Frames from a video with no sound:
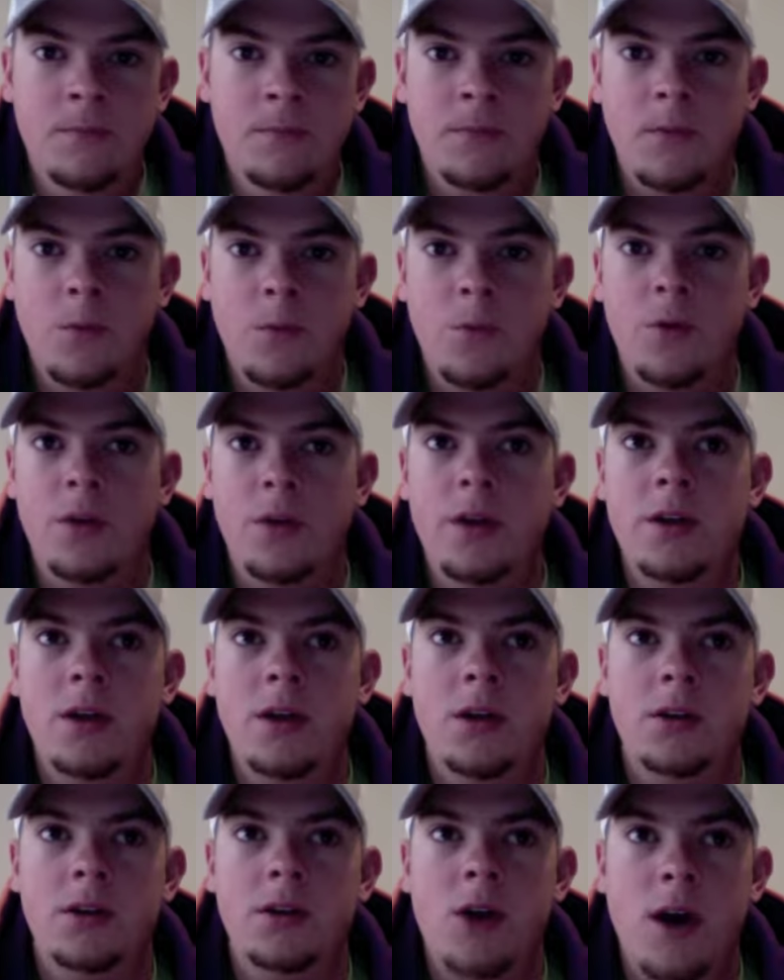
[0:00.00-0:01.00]
Well,
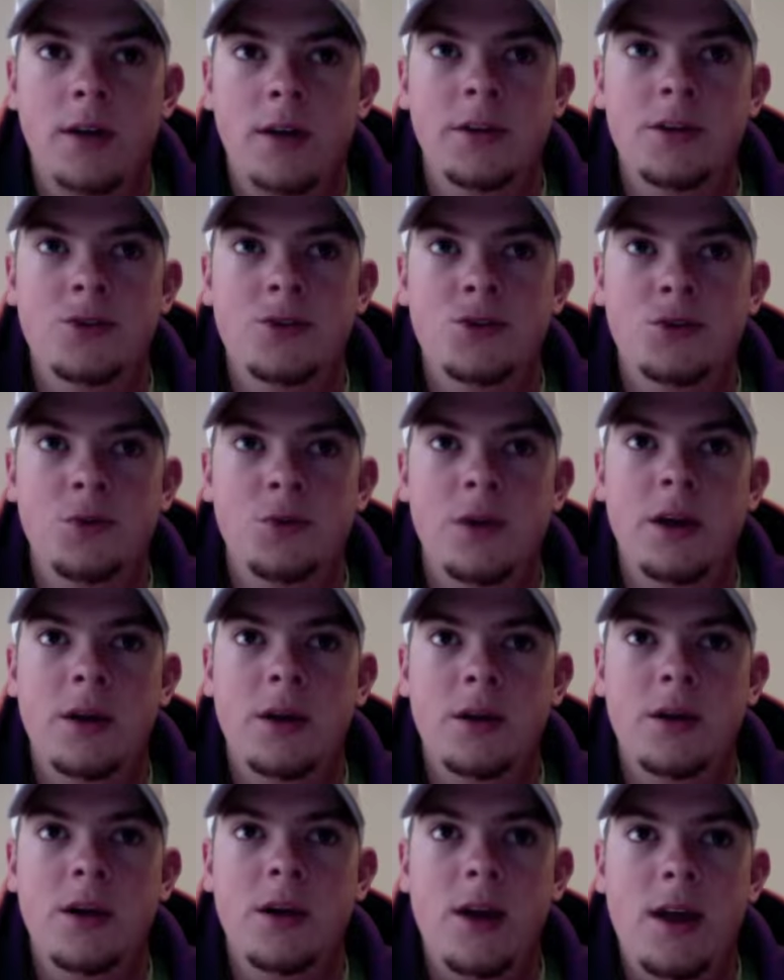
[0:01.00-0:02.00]
in college, you
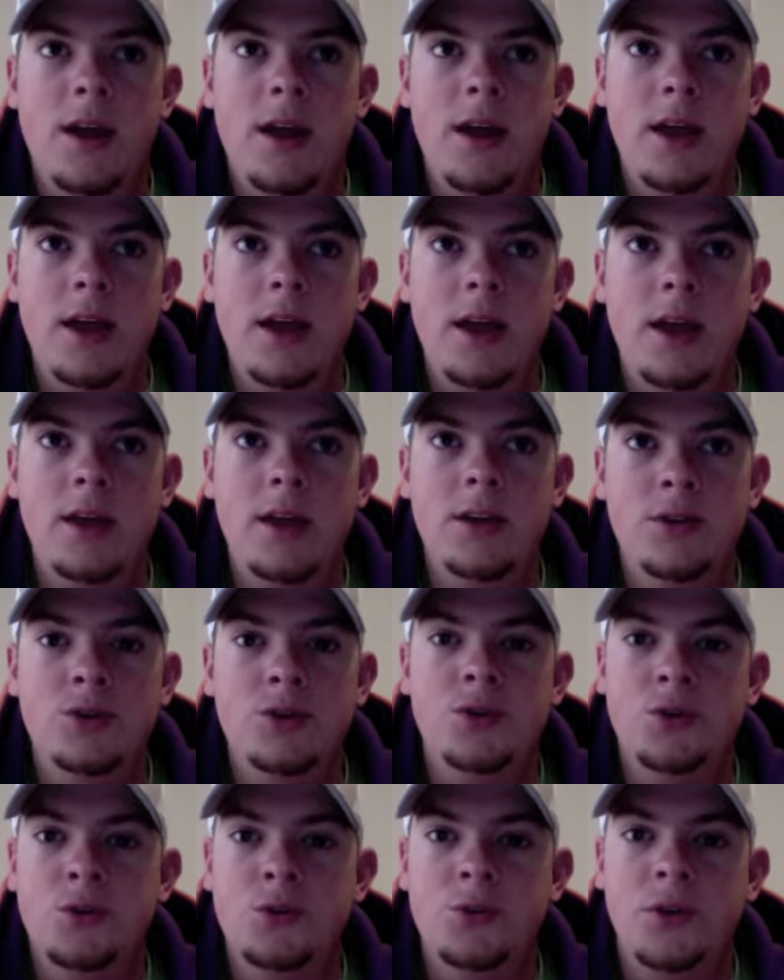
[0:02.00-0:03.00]
get
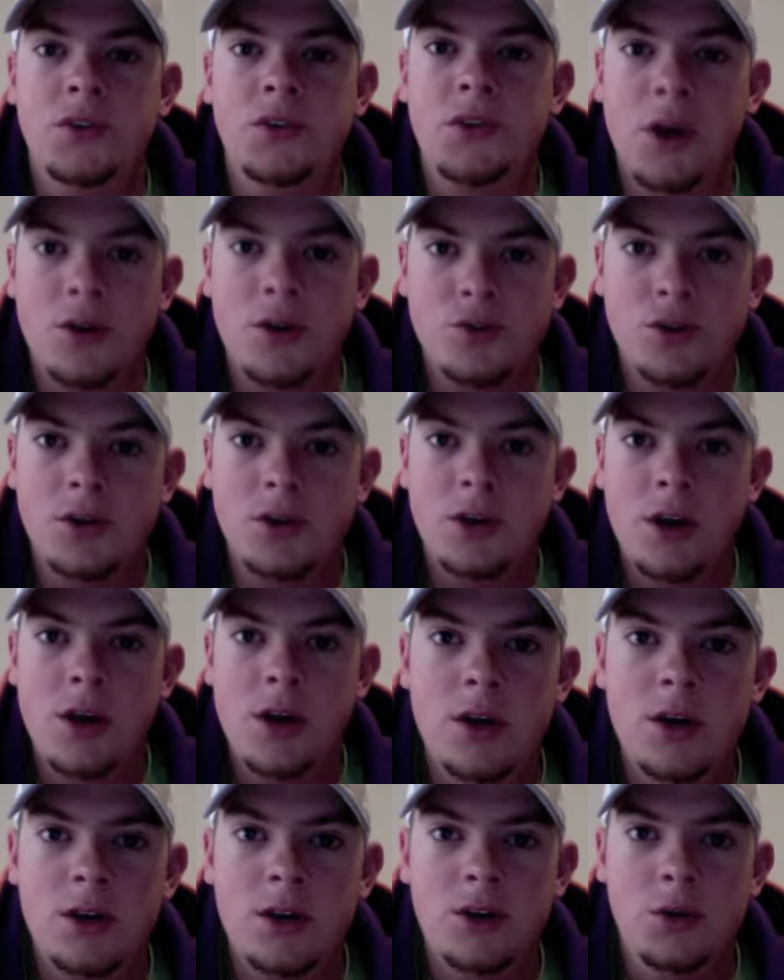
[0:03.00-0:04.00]
into discussion,
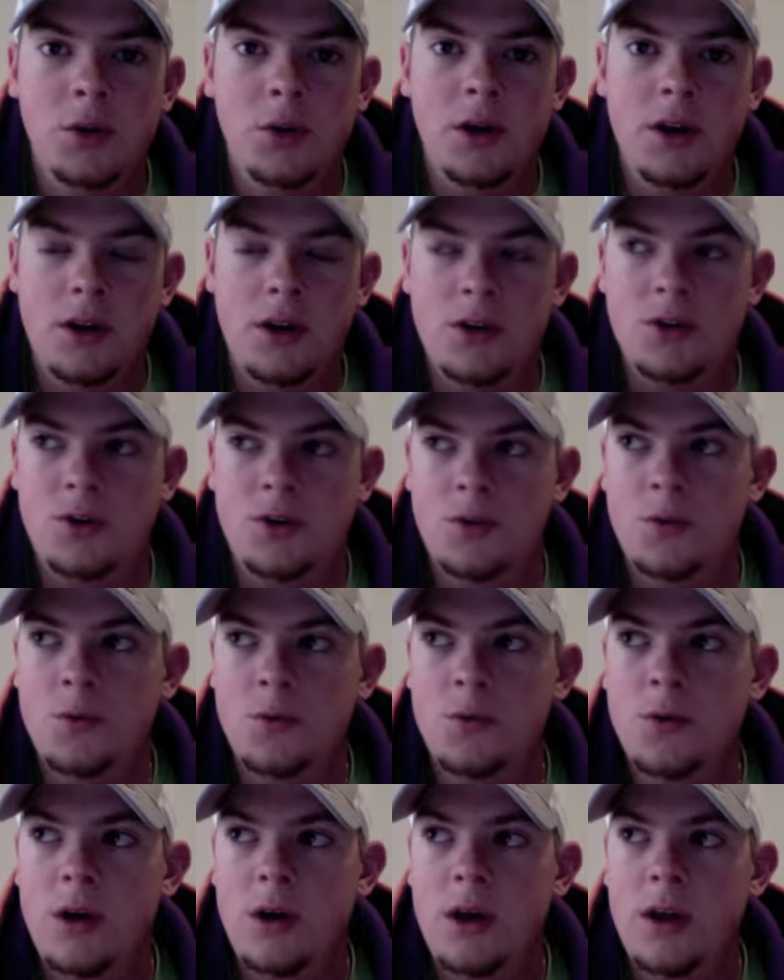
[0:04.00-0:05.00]
you get
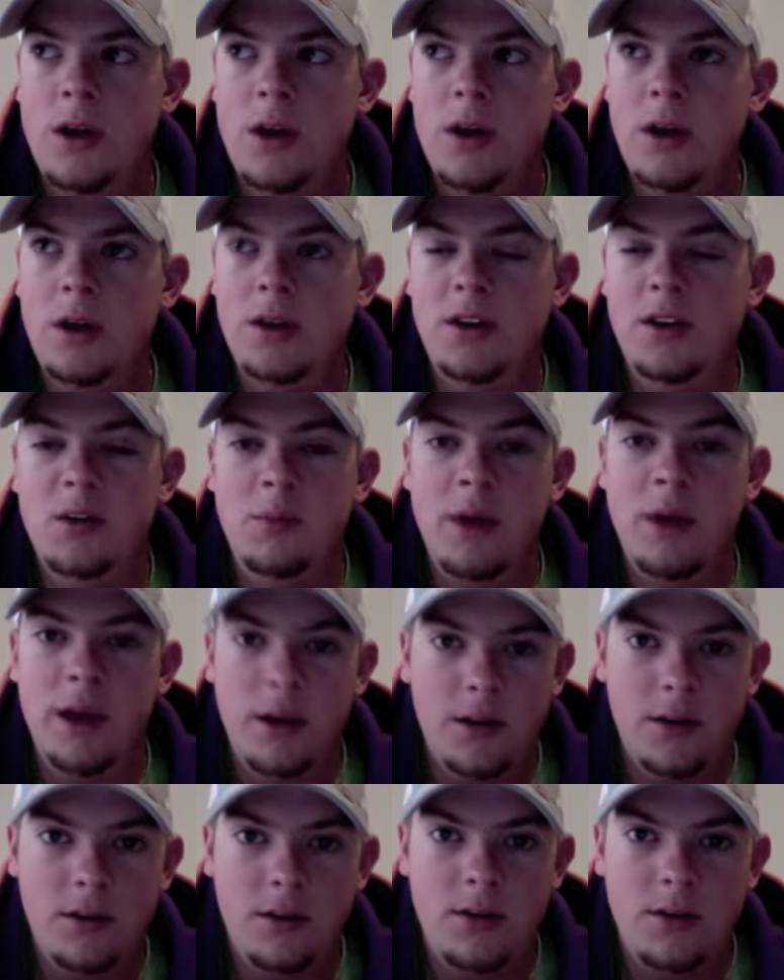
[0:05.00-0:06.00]
into
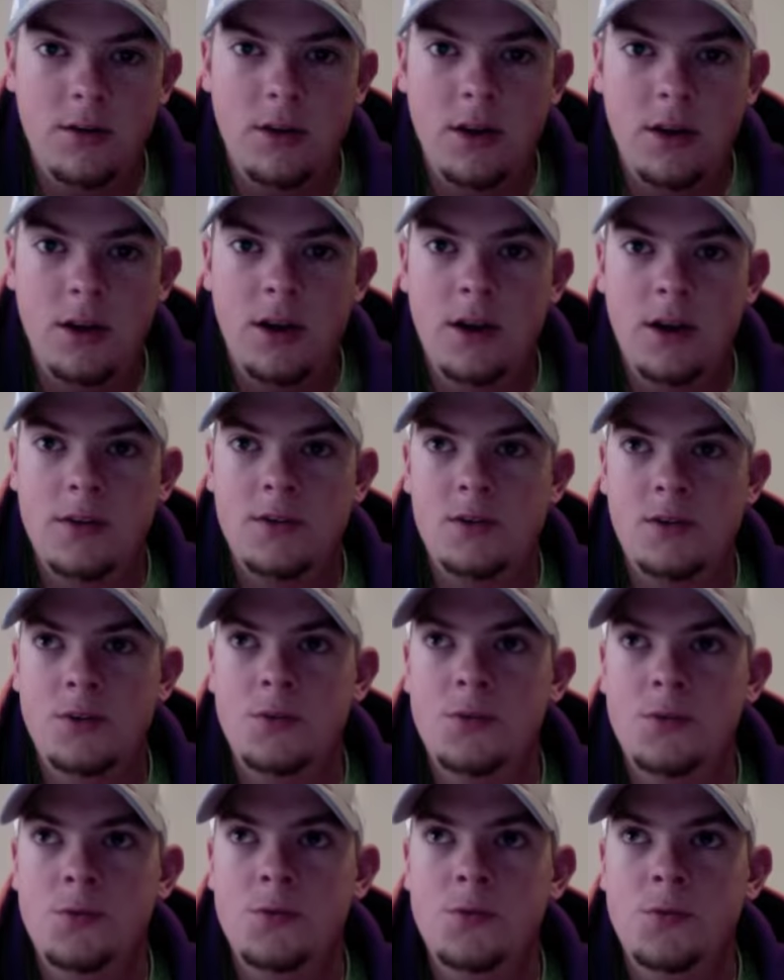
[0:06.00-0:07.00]
debate, you get
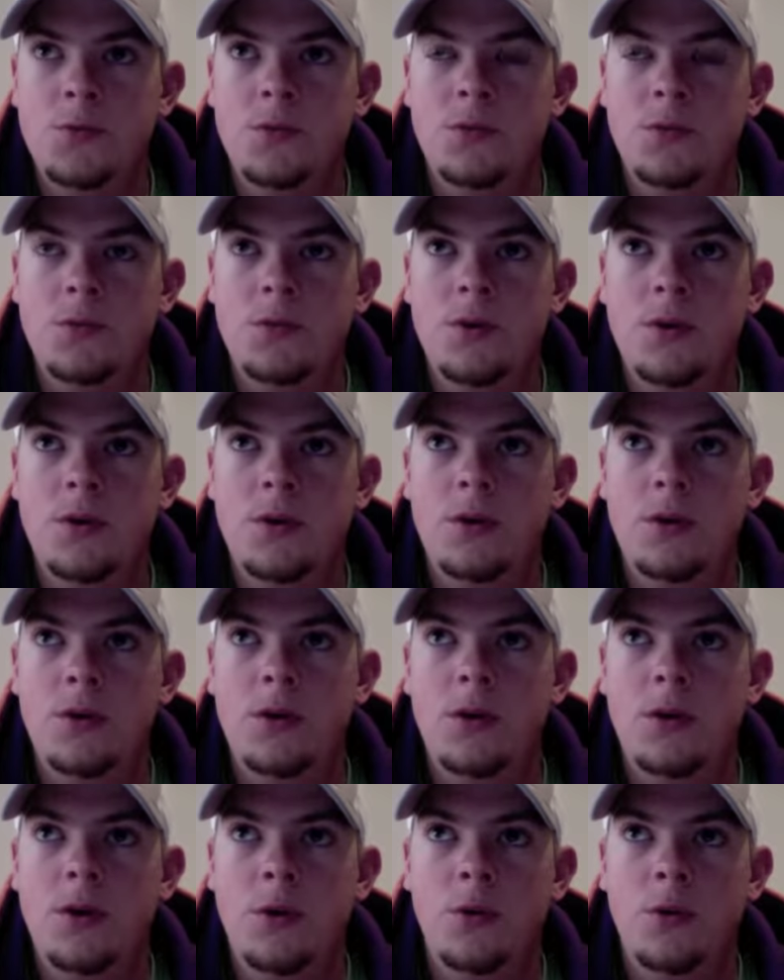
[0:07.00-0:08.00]
into
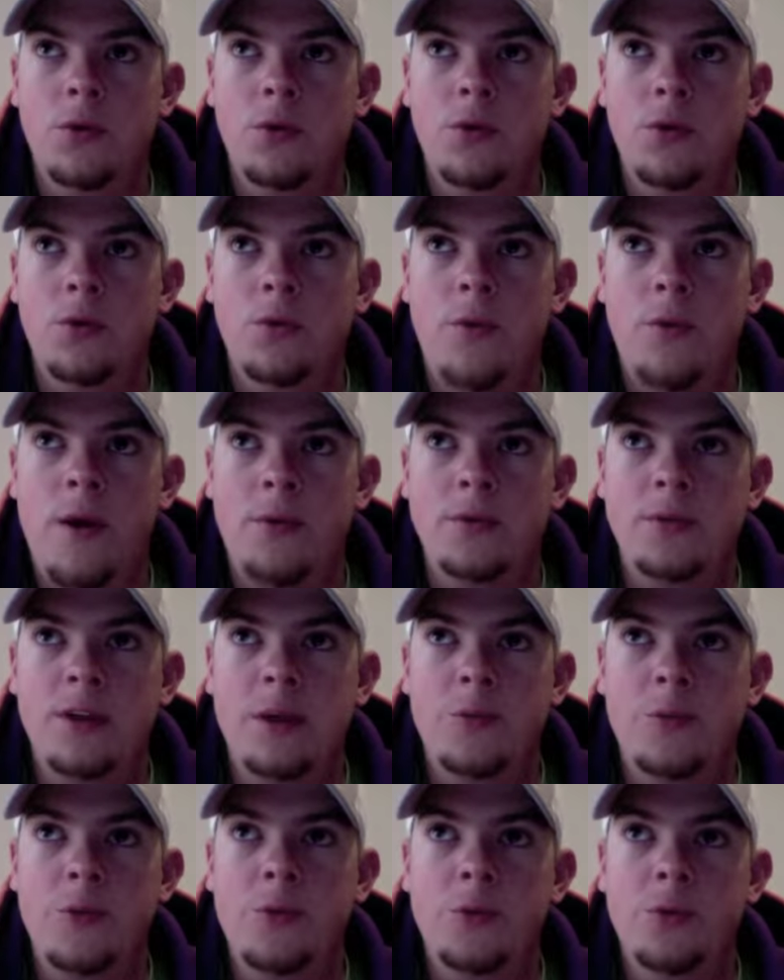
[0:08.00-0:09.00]

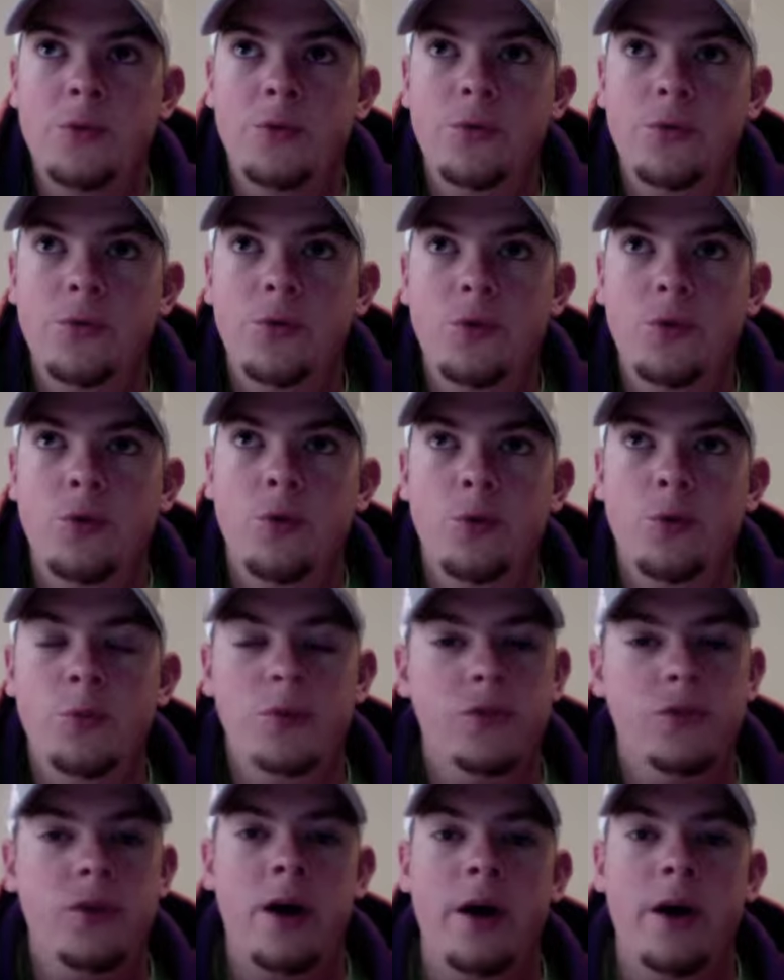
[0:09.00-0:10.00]
roundtable
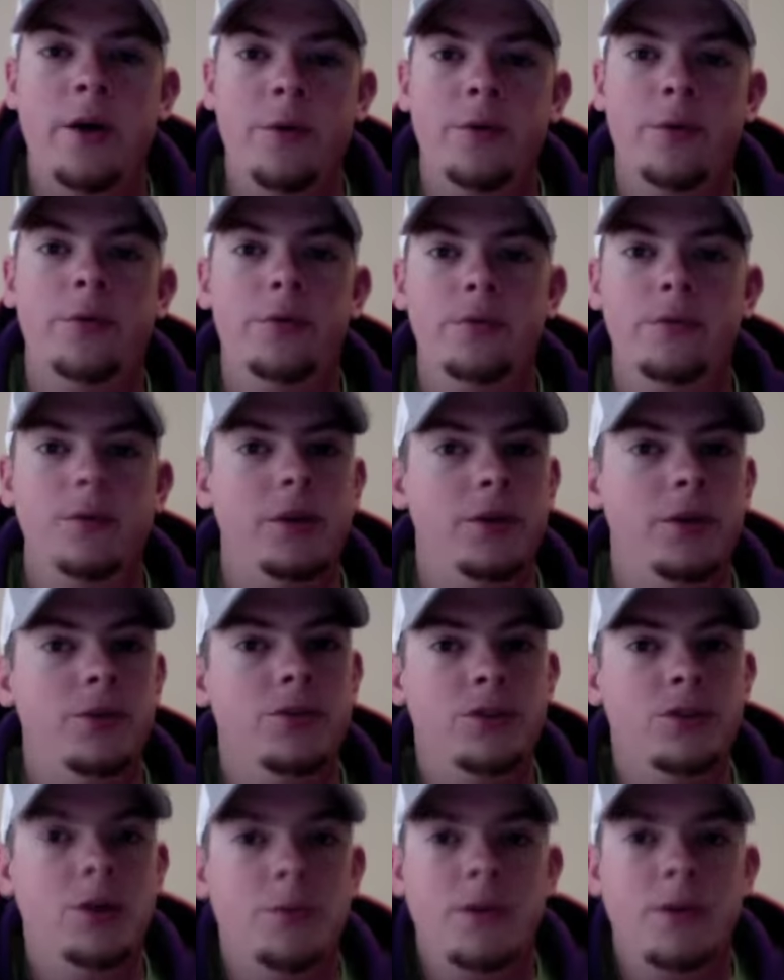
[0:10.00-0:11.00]
group style
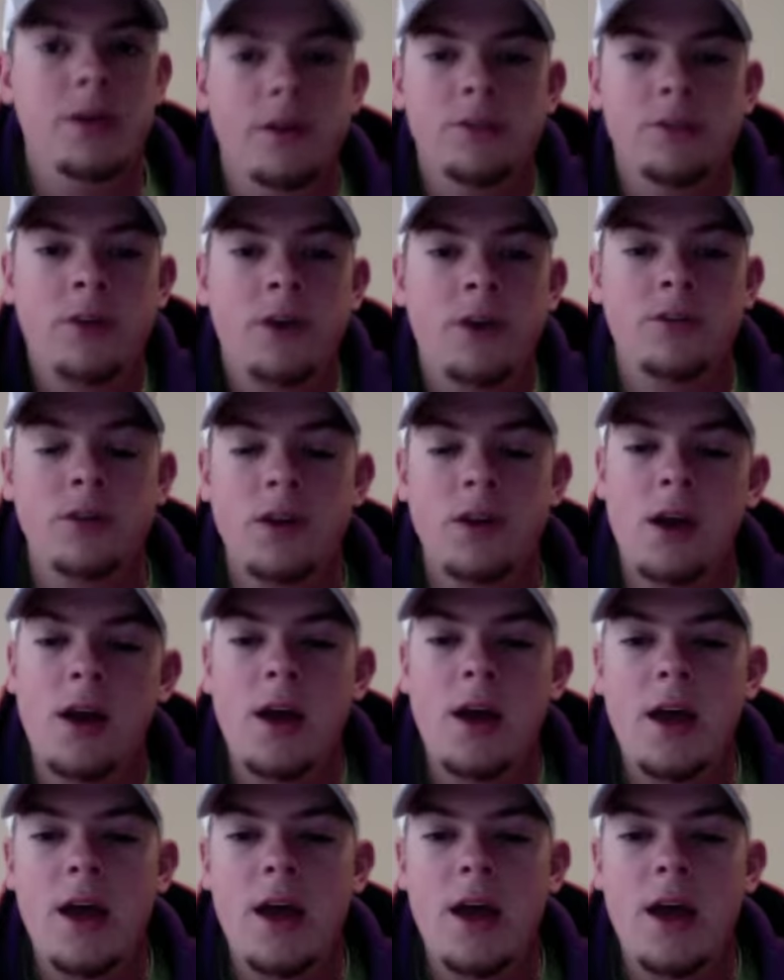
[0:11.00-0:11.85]
leadership and discussion,